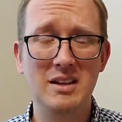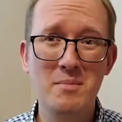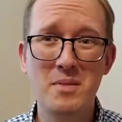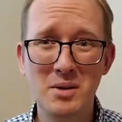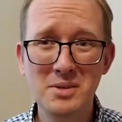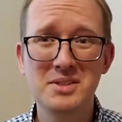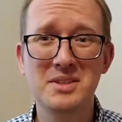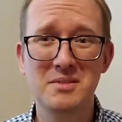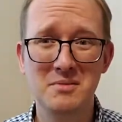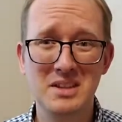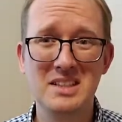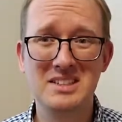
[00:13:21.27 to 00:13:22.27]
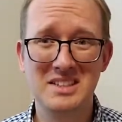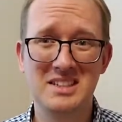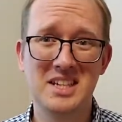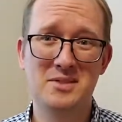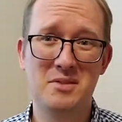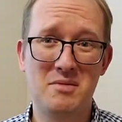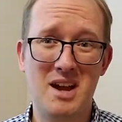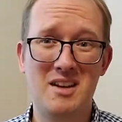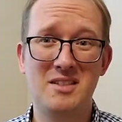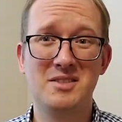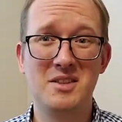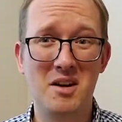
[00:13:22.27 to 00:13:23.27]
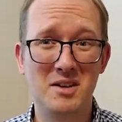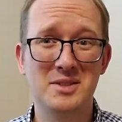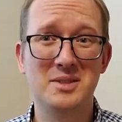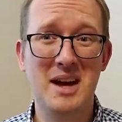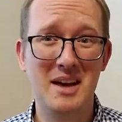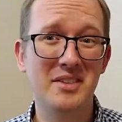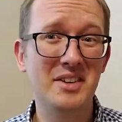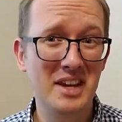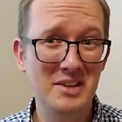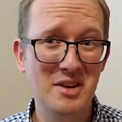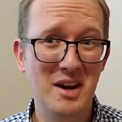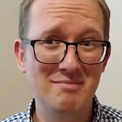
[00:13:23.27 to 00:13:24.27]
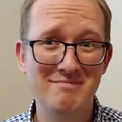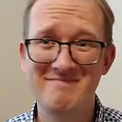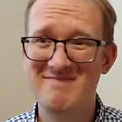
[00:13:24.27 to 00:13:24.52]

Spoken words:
Most really successful writers also have a day job.